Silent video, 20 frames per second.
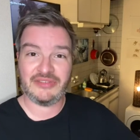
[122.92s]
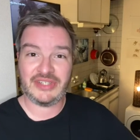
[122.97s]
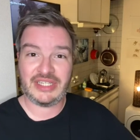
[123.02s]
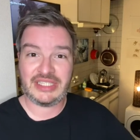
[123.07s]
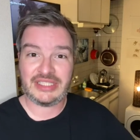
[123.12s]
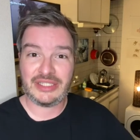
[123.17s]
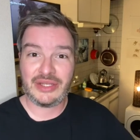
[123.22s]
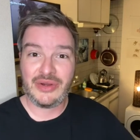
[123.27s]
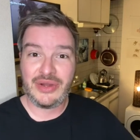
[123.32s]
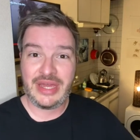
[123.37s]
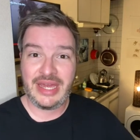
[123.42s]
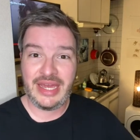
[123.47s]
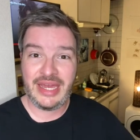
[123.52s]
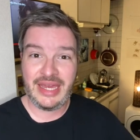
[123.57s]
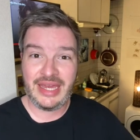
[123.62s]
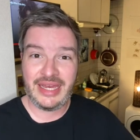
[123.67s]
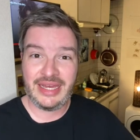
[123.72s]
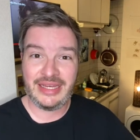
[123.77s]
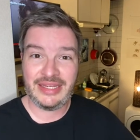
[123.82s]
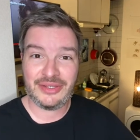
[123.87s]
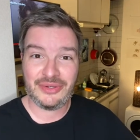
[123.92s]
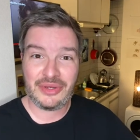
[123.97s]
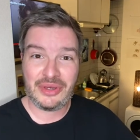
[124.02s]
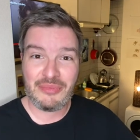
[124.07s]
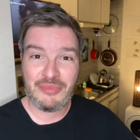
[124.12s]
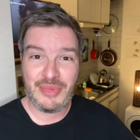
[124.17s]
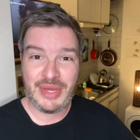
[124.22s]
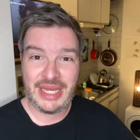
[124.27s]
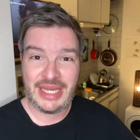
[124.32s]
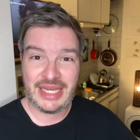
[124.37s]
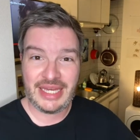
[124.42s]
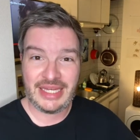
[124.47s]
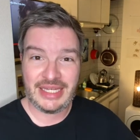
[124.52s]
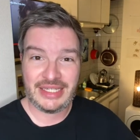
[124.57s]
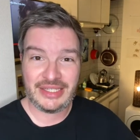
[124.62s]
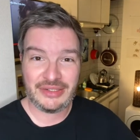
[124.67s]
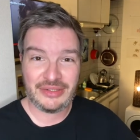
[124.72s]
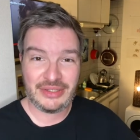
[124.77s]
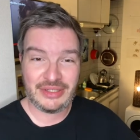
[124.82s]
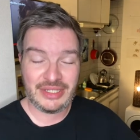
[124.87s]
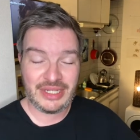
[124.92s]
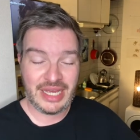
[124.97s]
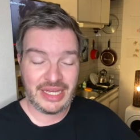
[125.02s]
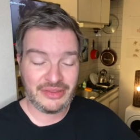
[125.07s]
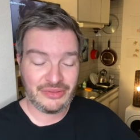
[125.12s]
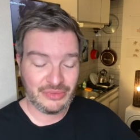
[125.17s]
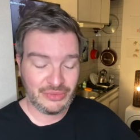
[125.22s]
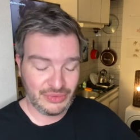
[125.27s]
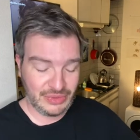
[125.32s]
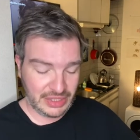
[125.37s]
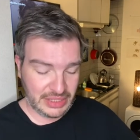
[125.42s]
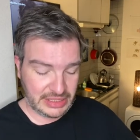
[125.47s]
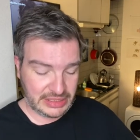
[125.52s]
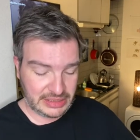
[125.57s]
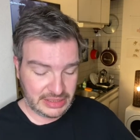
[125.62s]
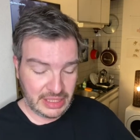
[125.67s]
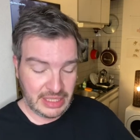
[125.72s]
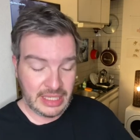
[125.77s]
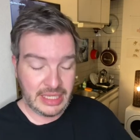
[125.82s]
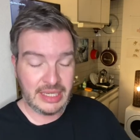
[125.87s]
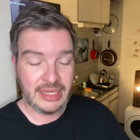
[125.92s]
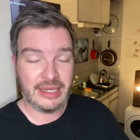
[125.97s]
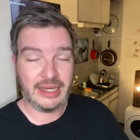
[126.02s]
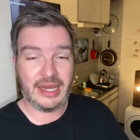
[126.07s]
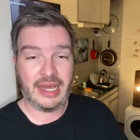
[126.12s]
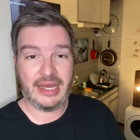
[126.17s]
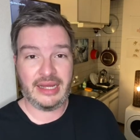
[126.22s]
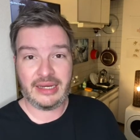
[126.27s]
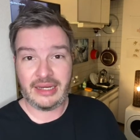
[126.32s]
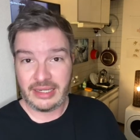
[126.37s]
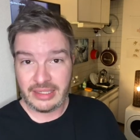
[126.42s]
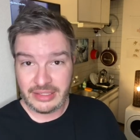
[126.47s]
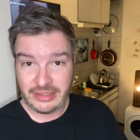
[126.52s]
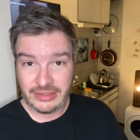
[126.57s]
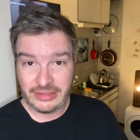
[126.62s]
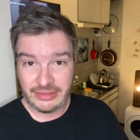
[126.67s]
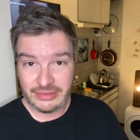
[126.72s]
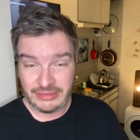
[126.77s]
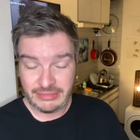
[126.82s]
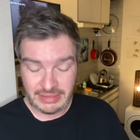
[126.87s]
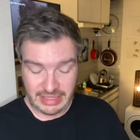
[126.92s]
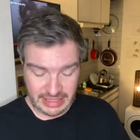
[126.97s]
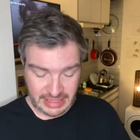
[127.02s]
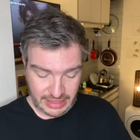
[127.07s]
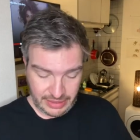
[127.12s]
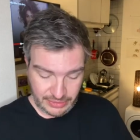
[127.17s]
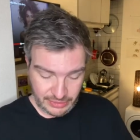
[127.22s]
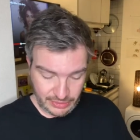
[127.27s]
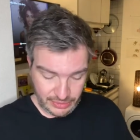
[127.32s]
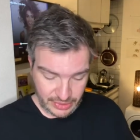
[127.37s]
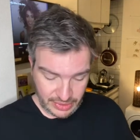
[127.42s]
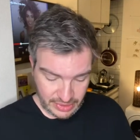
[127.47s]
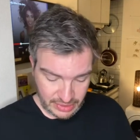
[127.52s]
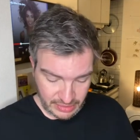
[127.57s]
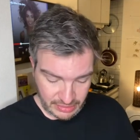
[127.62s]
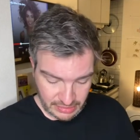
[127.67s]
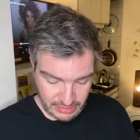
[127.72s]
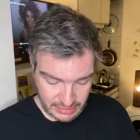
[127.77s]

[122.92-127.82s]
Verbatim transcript: it's okay. You can make it. You can get through this, and I do. I get through it.